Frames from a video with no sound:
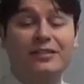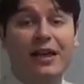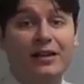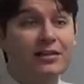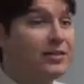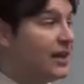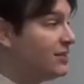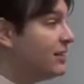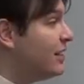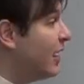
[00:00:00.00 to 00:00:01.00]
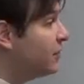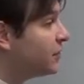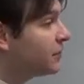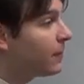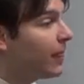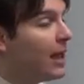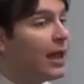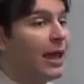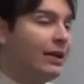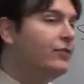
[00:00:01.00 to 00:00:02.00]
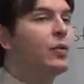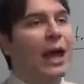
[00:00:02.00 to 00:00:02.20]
status, SES. And if you